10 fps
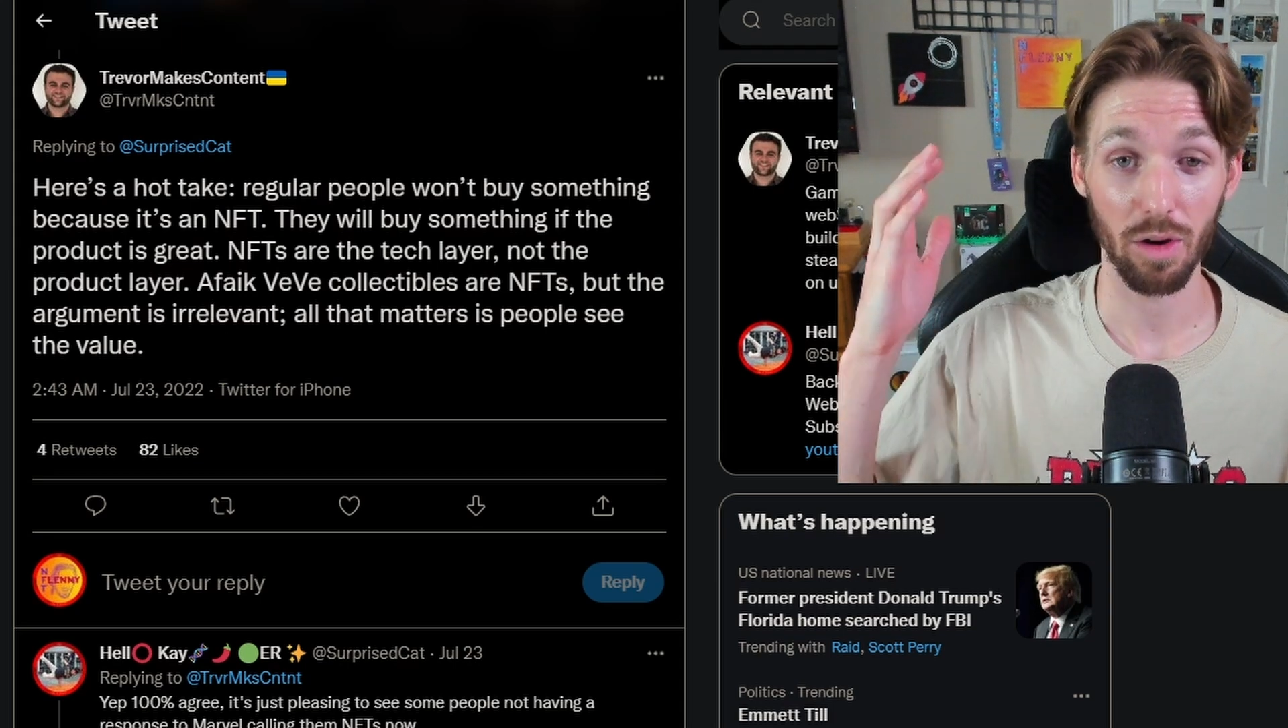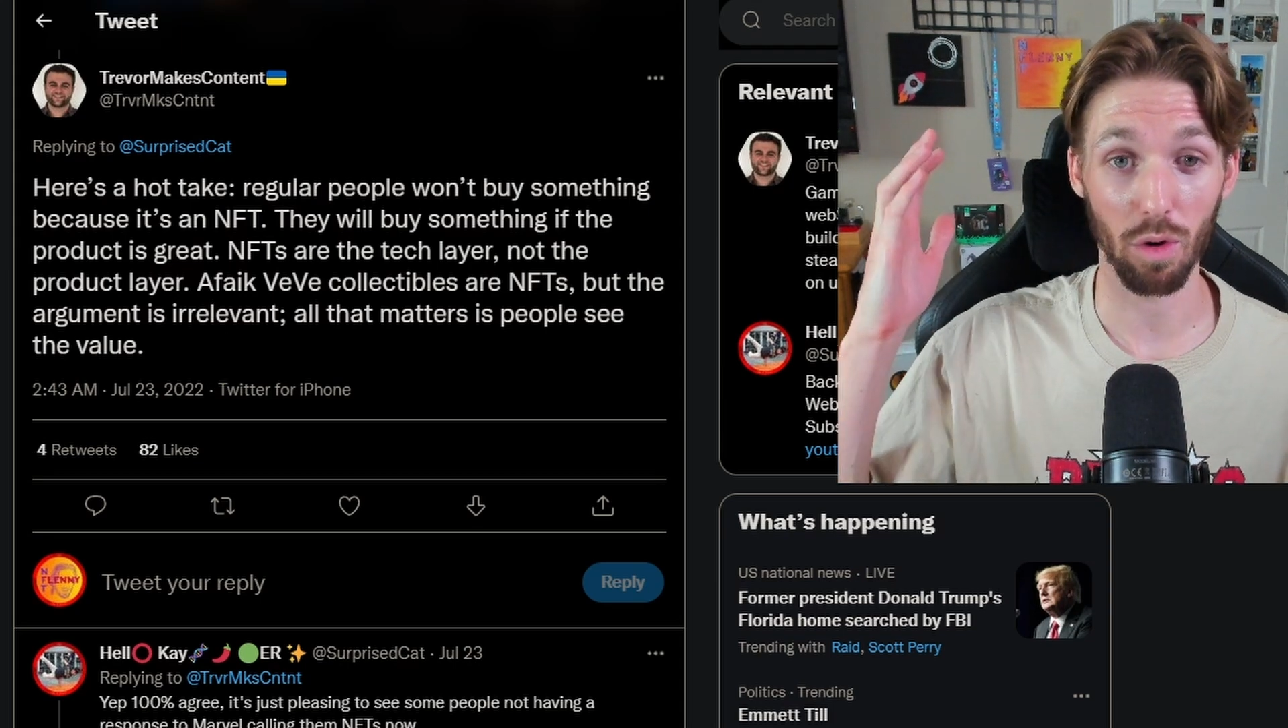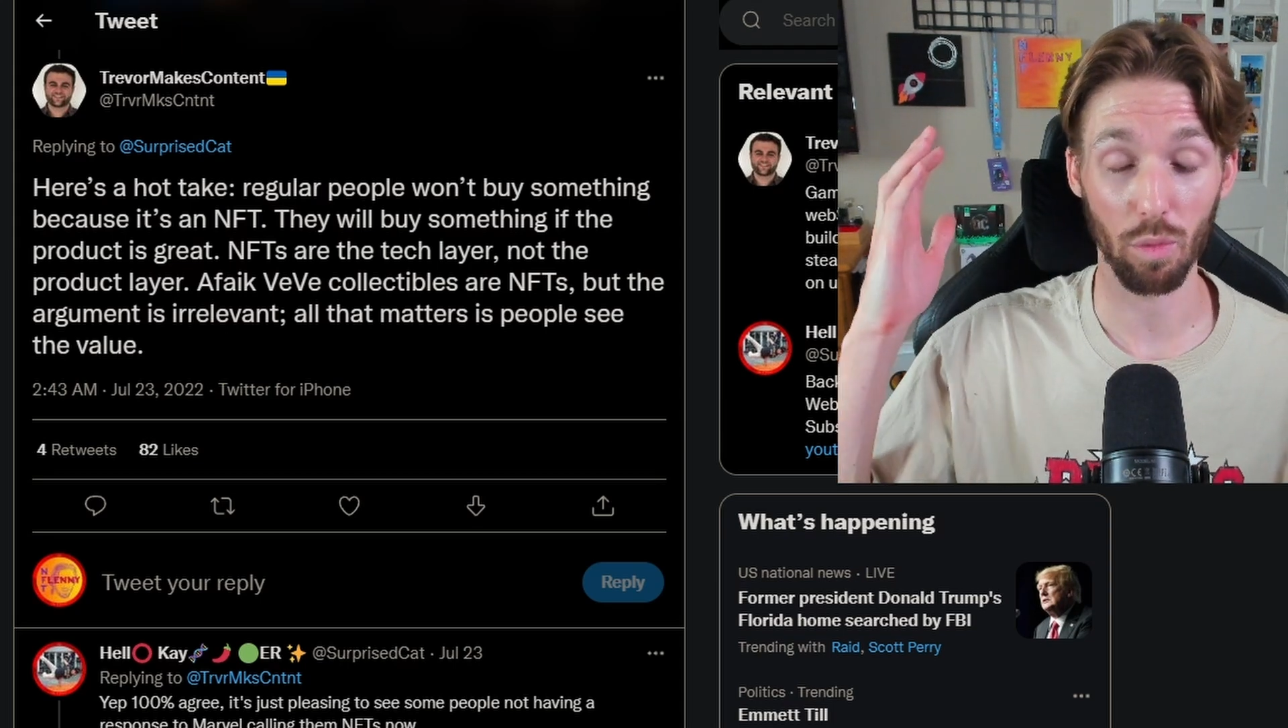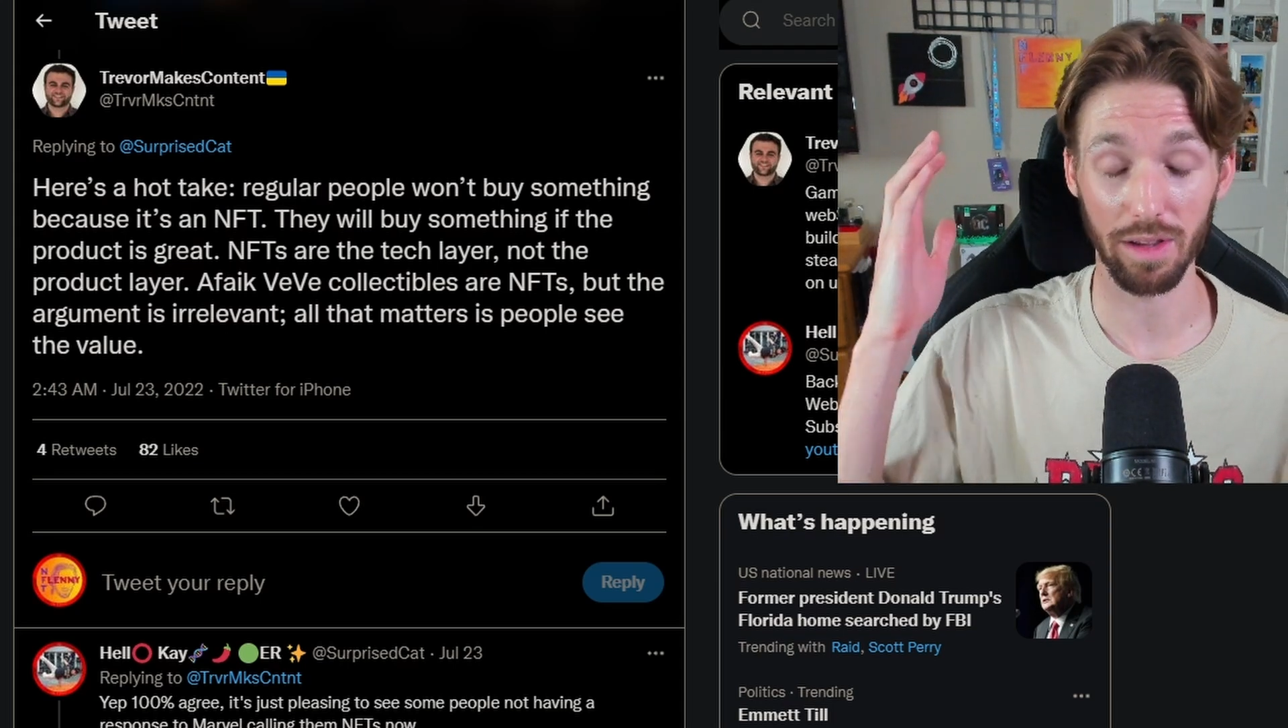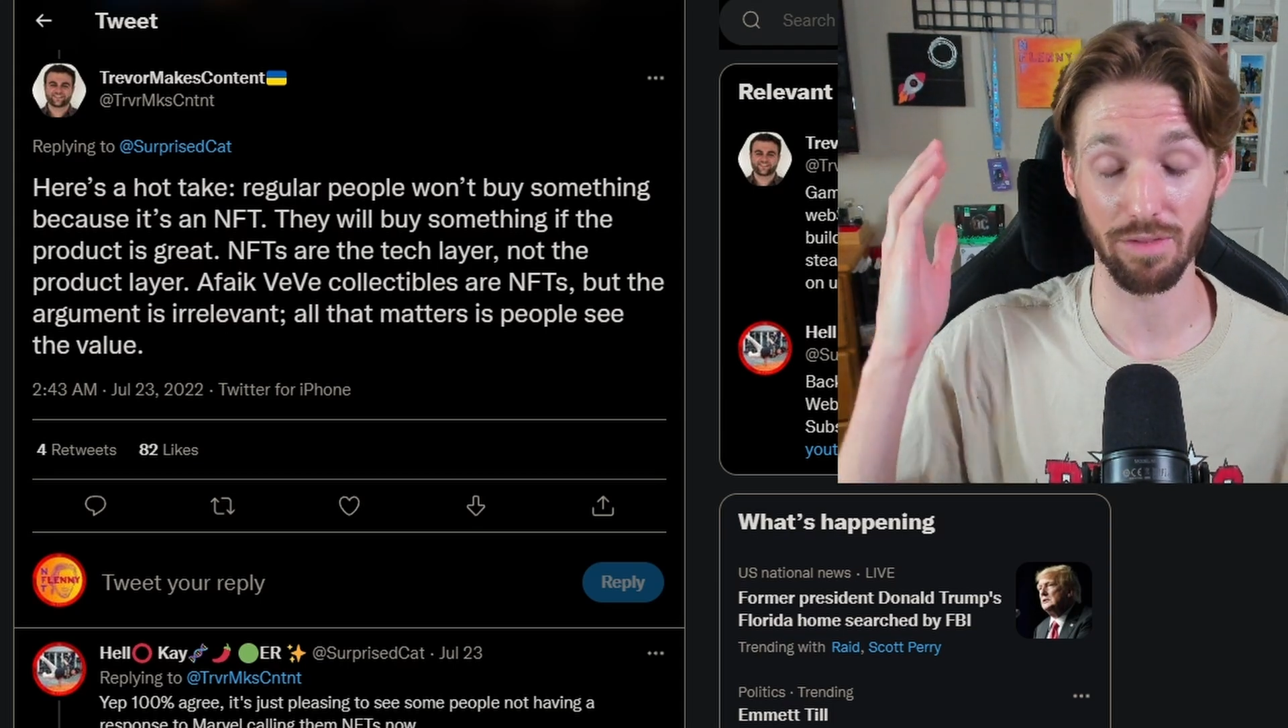
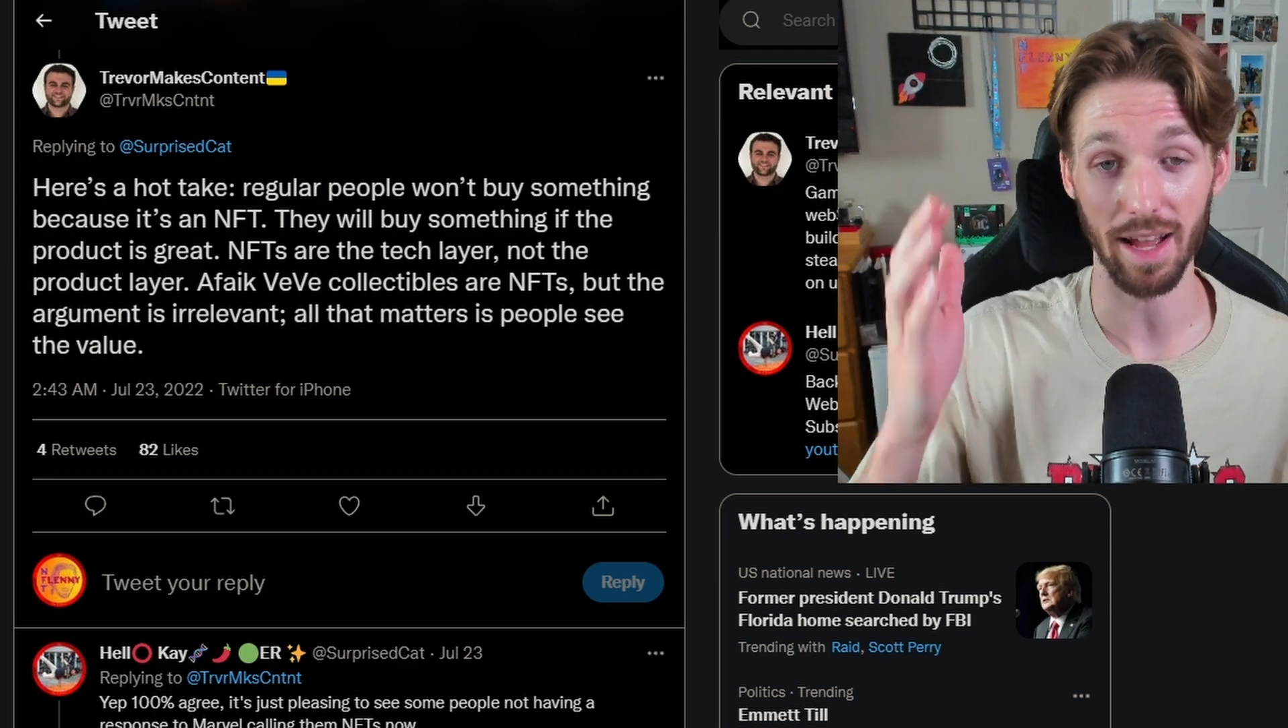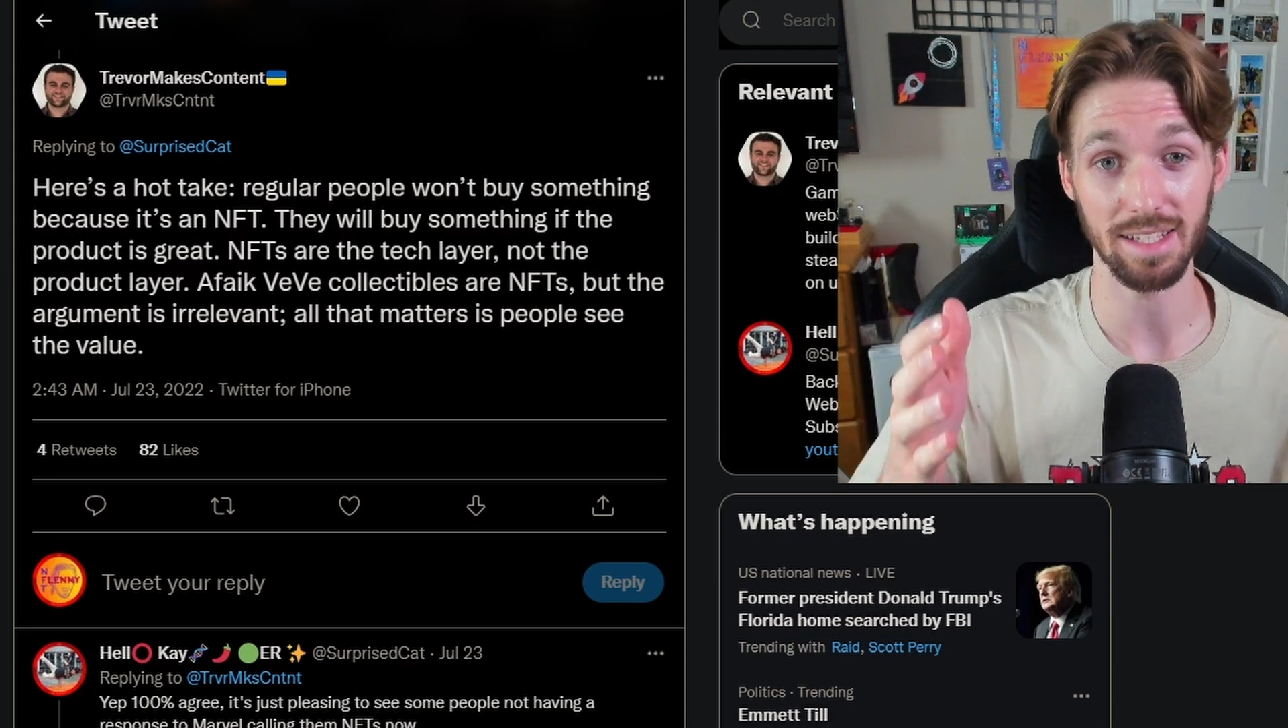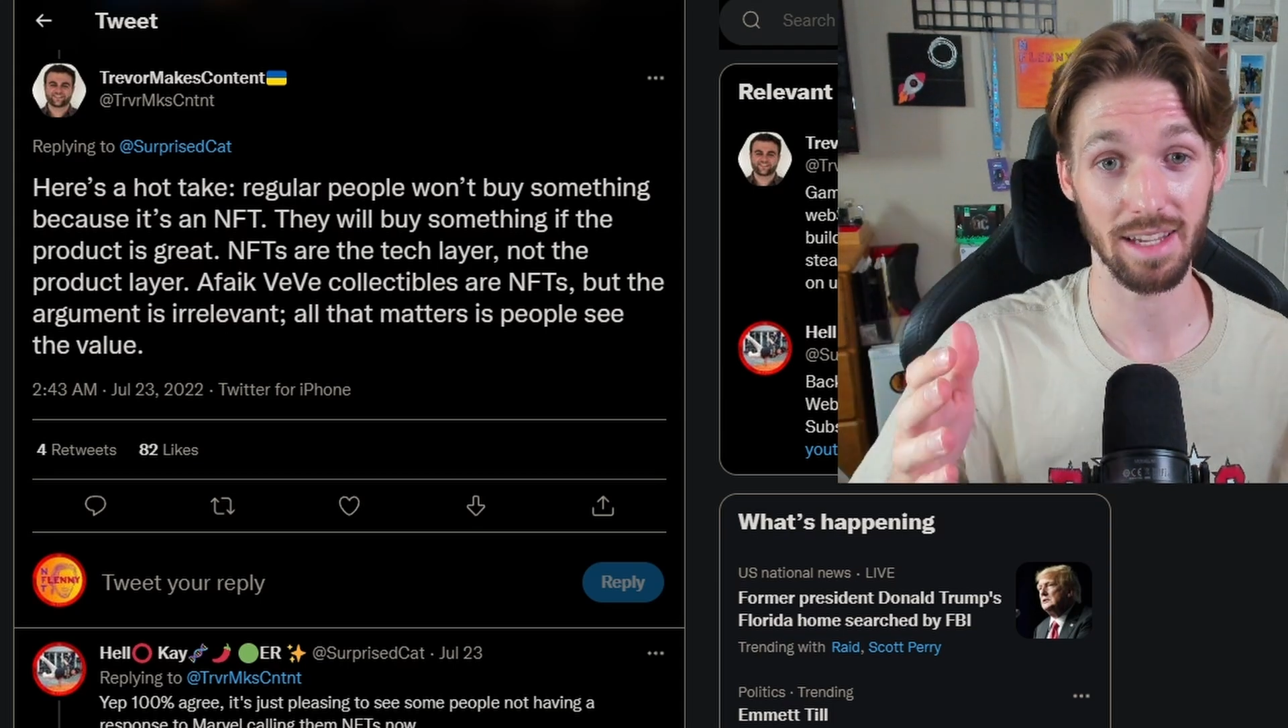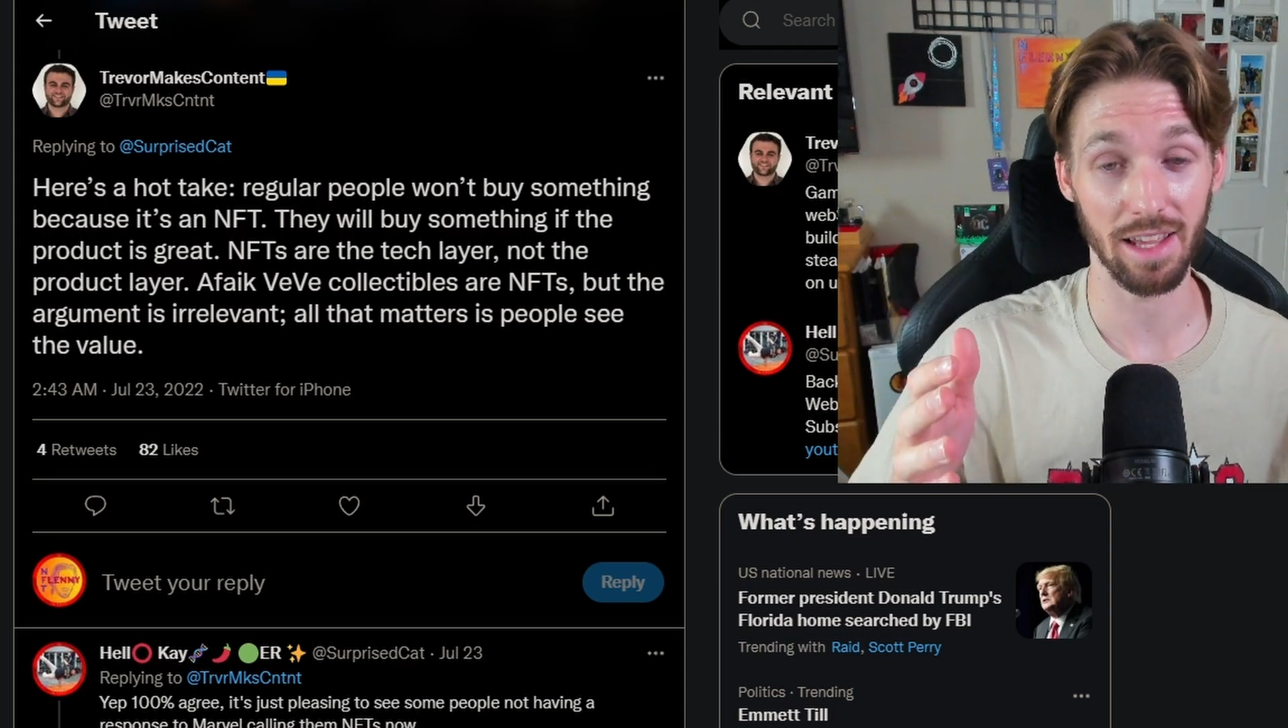what we invest